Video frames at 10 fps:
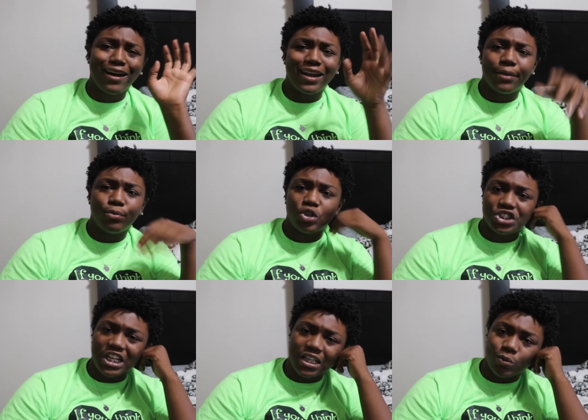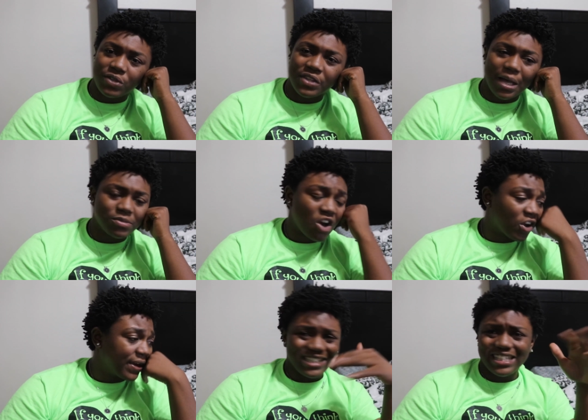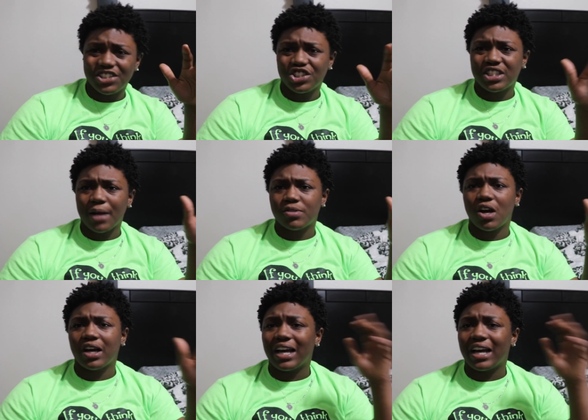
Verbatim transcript: all that bullshit after we stopped talking. I guess they just stopped talking,